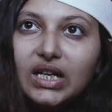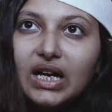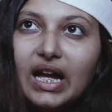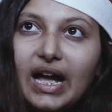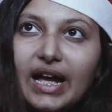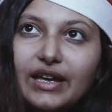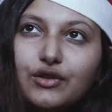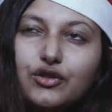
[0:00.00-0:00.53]
I
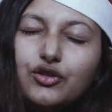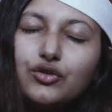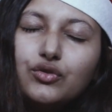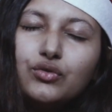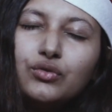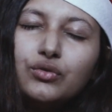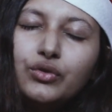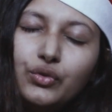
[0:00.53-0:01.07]
used
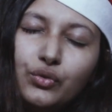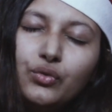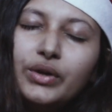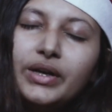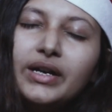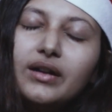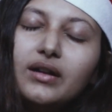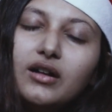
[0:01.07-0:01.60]
to do
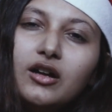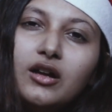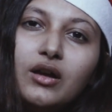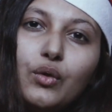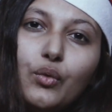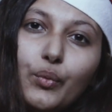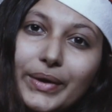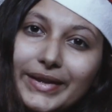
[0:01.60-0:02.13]
it
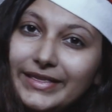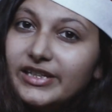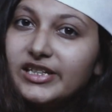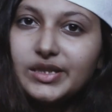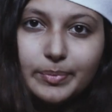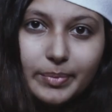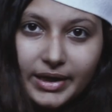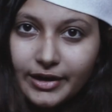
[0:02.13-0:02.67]
with the
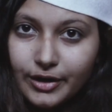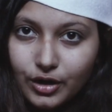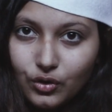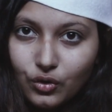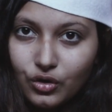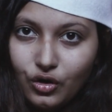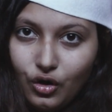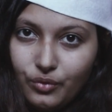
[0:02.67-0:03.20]
split
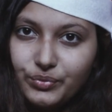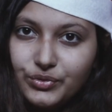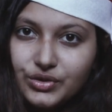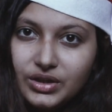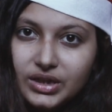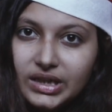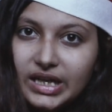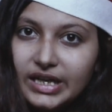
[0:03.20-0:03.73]
tone
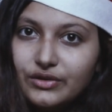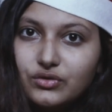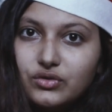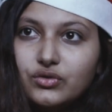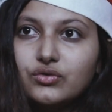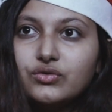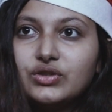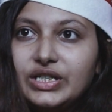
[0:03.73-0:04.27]
option. I used
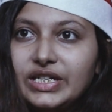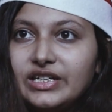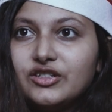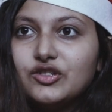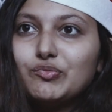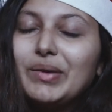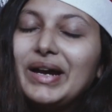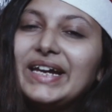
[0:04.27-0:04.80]
to change
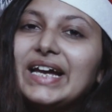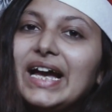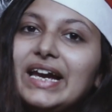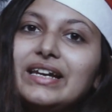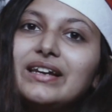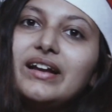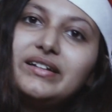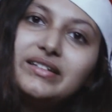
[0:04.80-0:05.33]
my
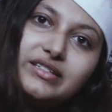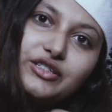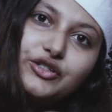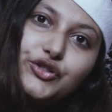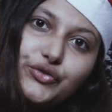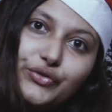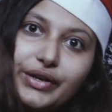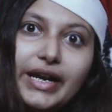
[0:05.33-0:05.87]
highlights
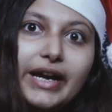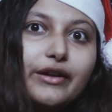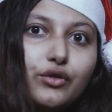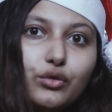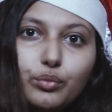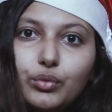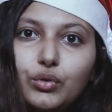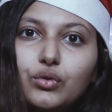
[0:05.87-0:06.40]
straight to
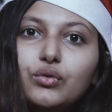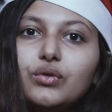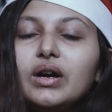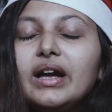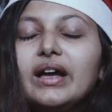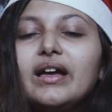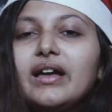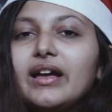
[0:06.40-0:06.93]
blue
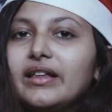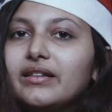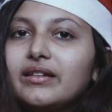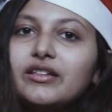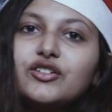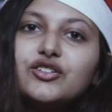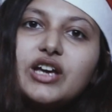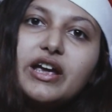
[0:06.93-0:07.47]
and then the
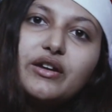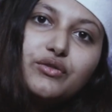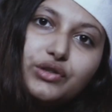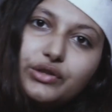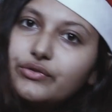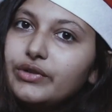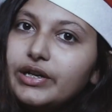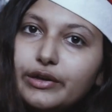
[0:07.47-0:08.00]
shadows
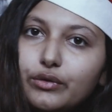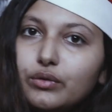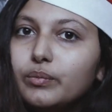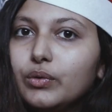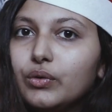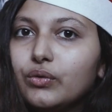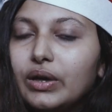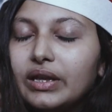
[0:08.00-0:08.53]
straight to
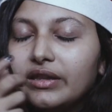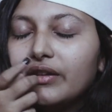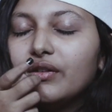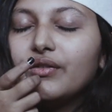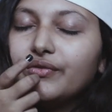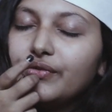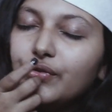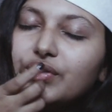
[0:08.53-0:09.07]
blue, and then
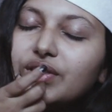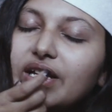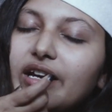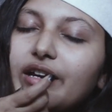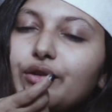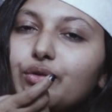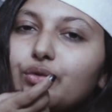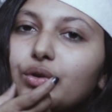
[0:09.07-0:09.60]
of course I
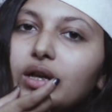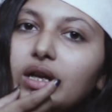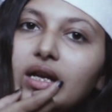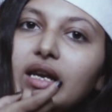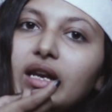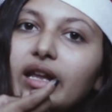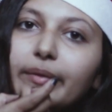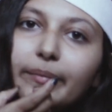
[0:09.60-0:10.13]
had to
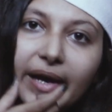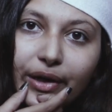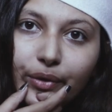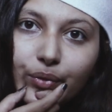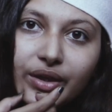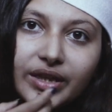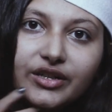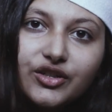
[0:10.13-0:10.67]
like
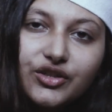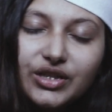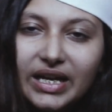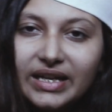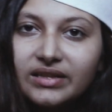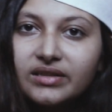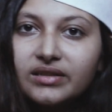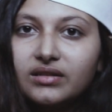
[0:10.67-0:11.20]
manually
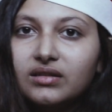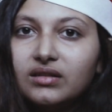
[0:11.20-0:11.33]
adjust